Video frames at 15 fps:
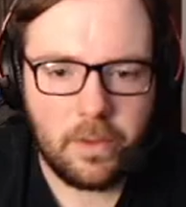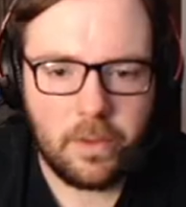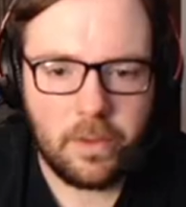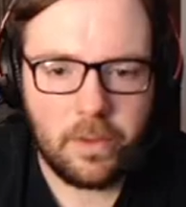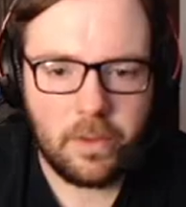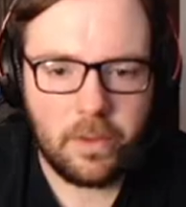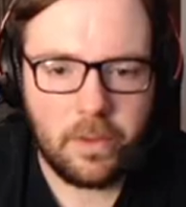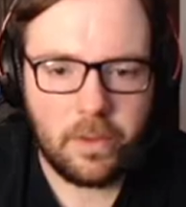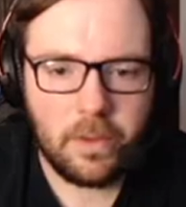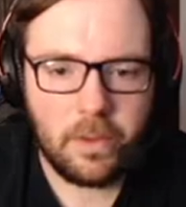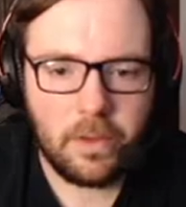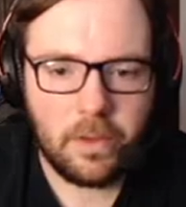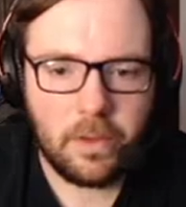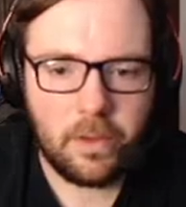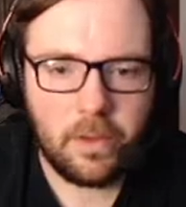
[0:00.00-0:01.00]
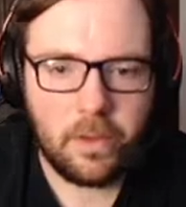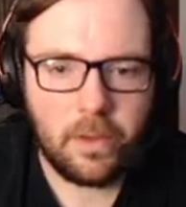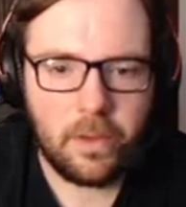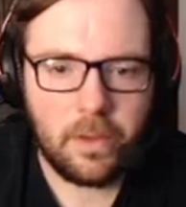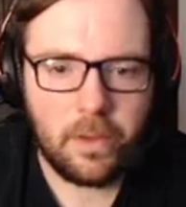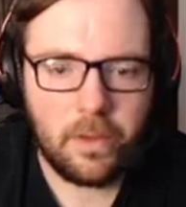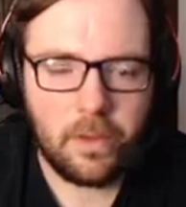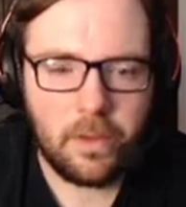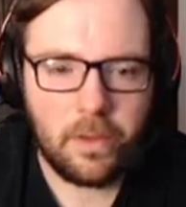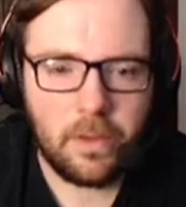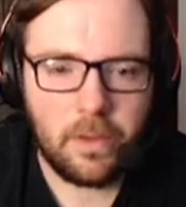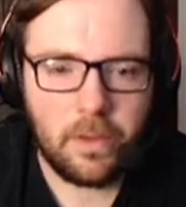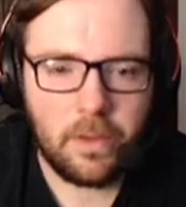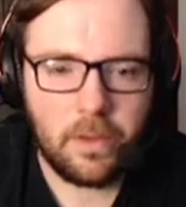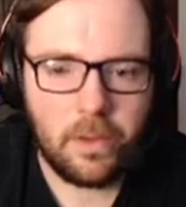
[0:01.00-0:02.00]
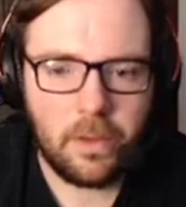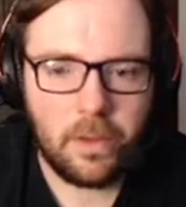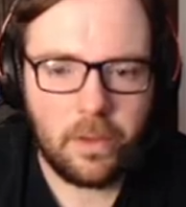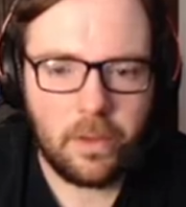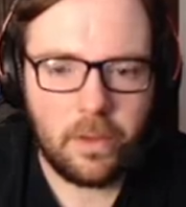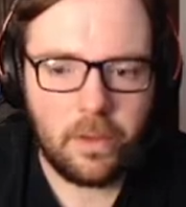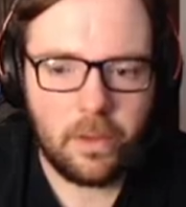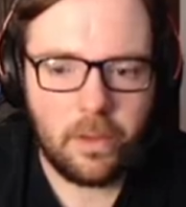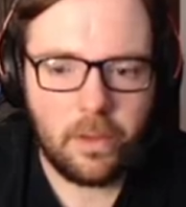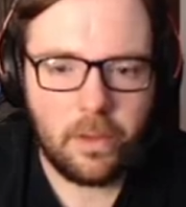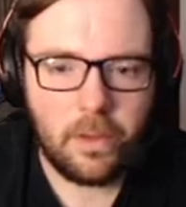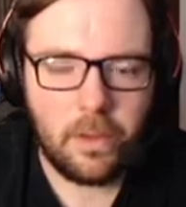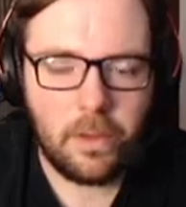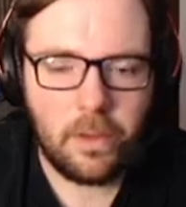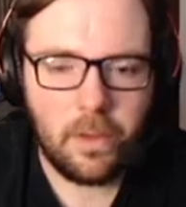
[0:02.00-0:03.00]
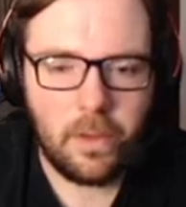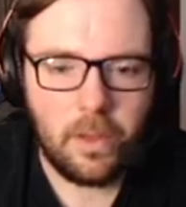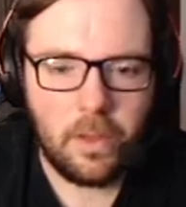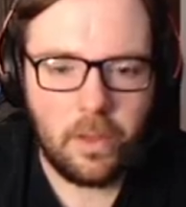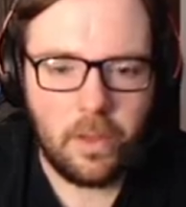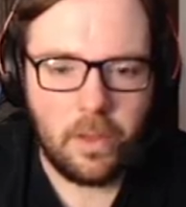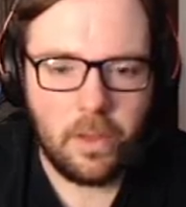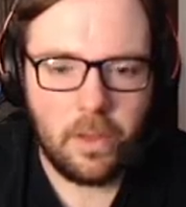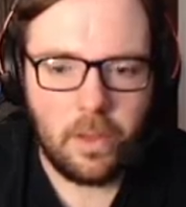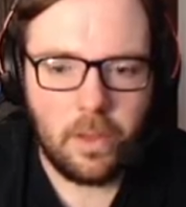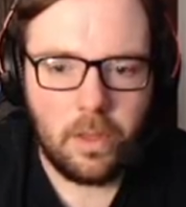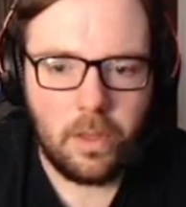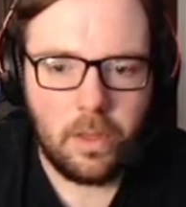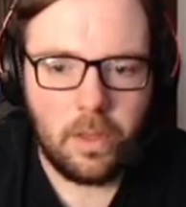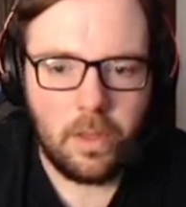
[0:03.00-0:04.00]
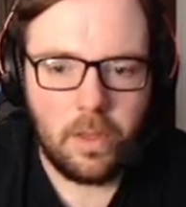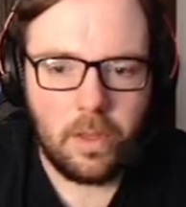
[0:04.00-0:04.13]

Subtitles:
Nothing is said.